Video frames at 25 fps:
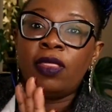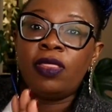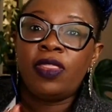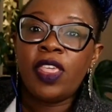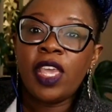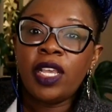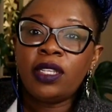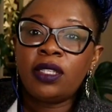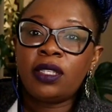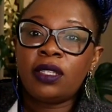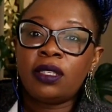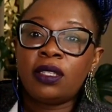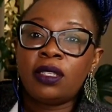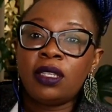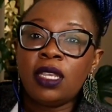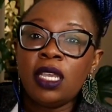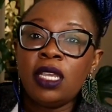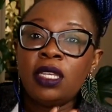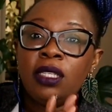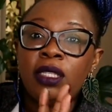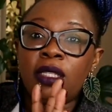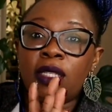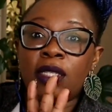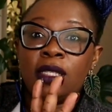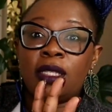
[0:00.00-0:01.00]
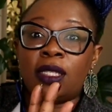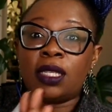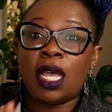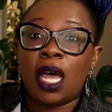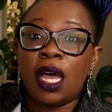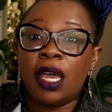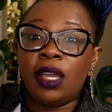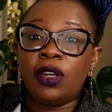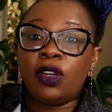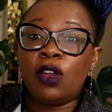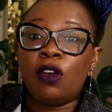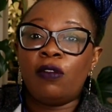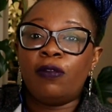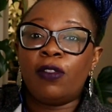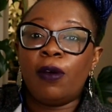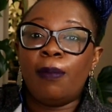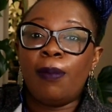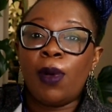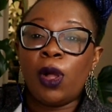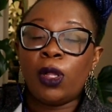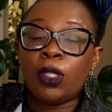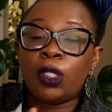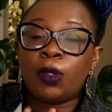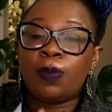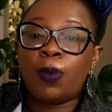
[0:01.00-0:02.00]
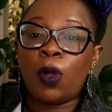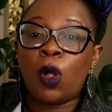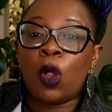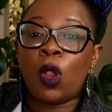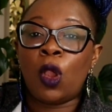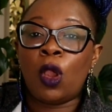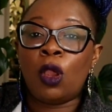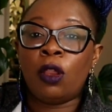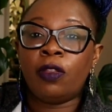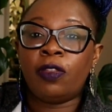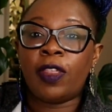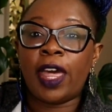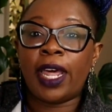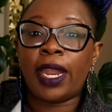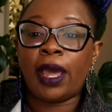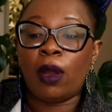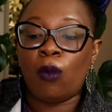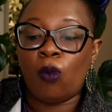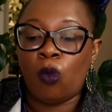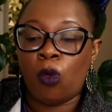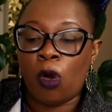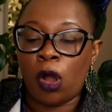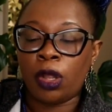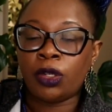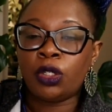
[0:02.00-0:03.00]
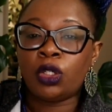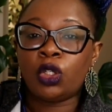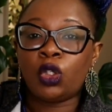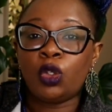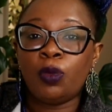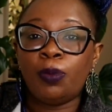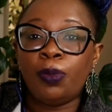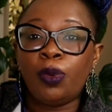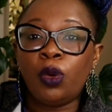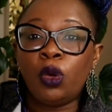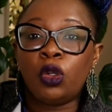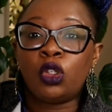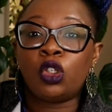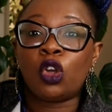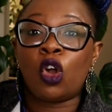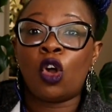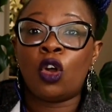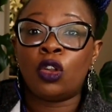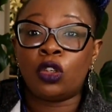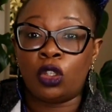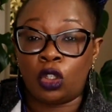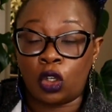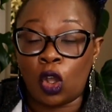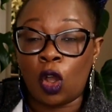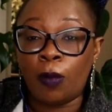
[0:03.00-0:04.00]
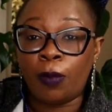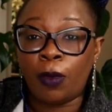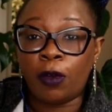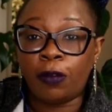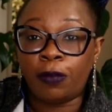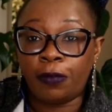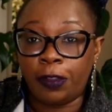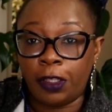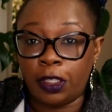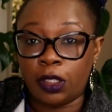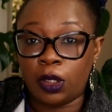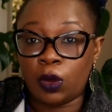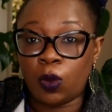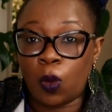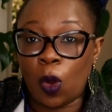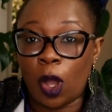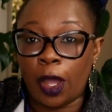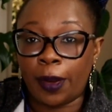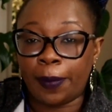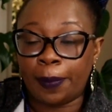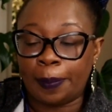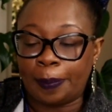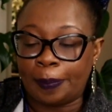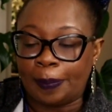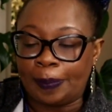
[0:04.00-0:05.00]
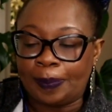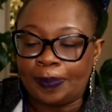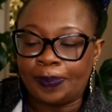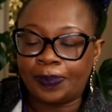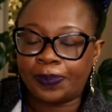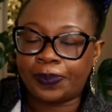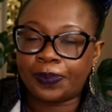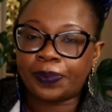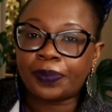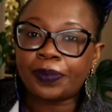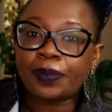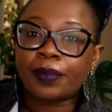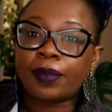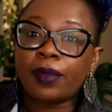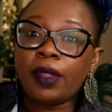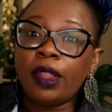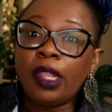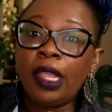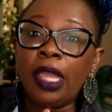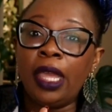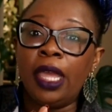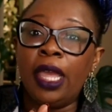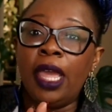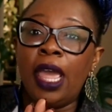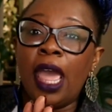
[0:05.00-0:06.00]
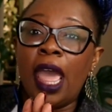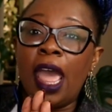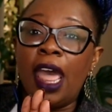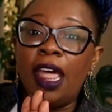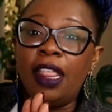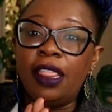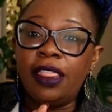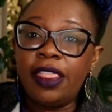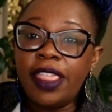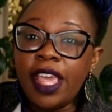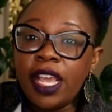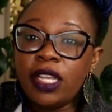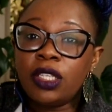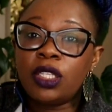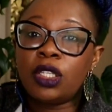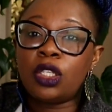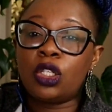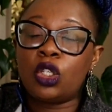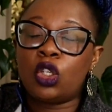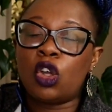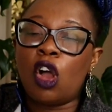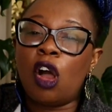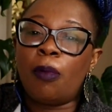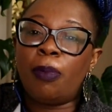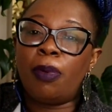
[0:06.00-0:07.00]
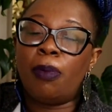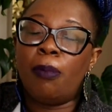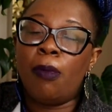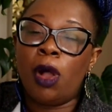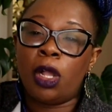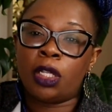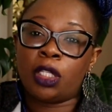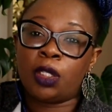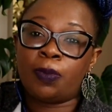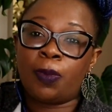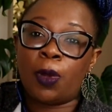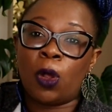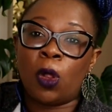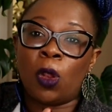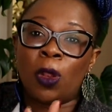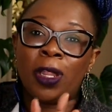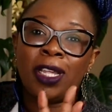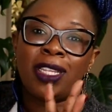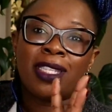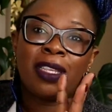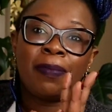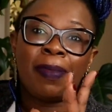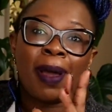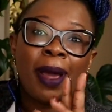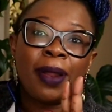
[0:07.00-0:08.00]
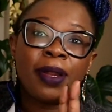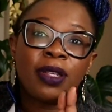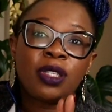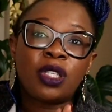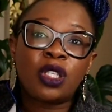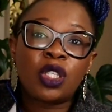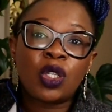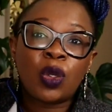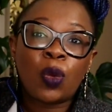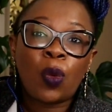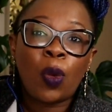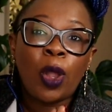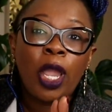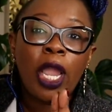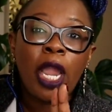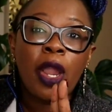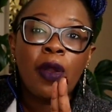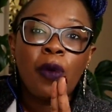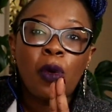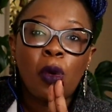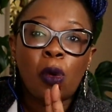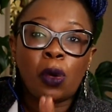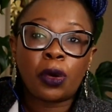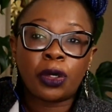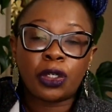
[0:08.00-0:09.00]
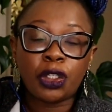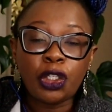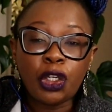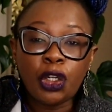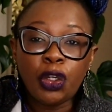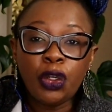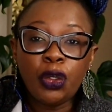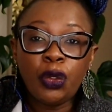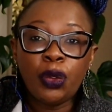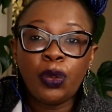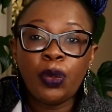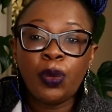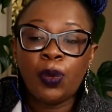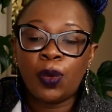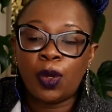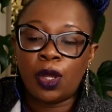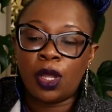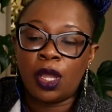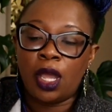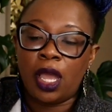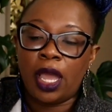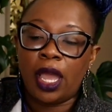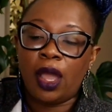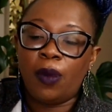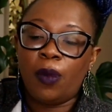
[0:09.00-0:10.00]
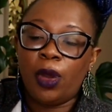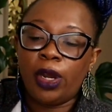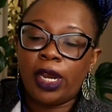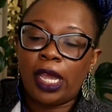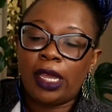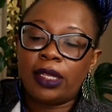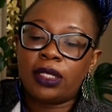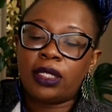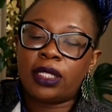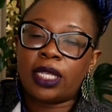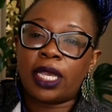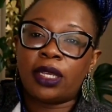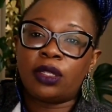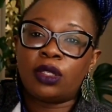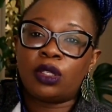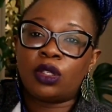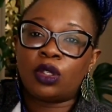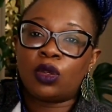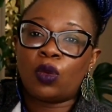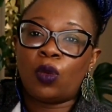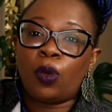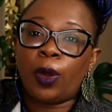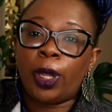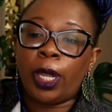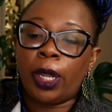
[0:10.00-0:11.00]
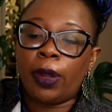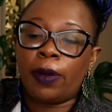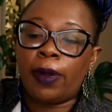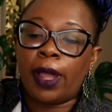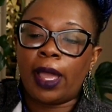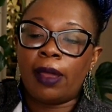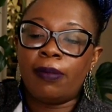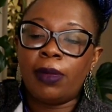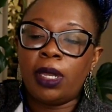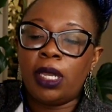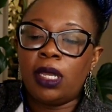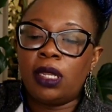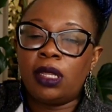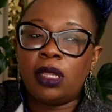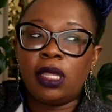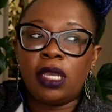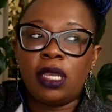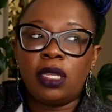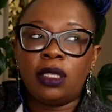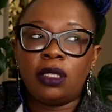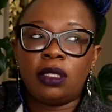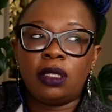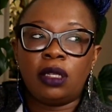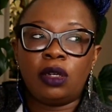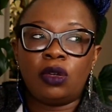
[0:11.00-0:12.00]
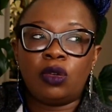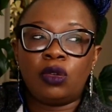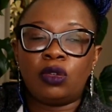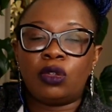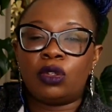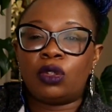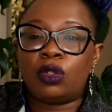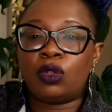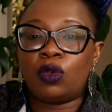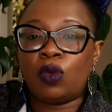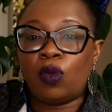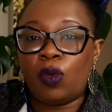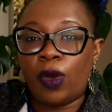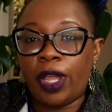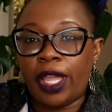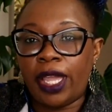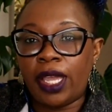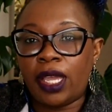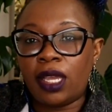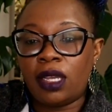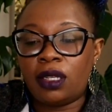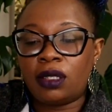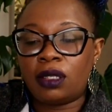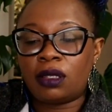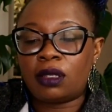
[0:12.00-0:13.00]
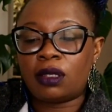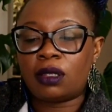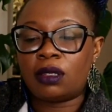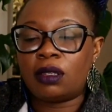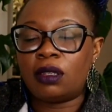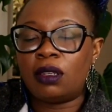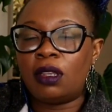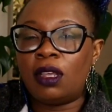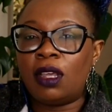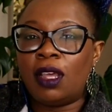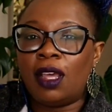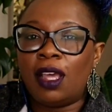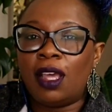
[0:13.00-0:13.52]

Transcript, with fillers: This is the side of the moss pole that I want to put on top of this one. This top moss pole is about a square or two. And when I say square, I mean these little squares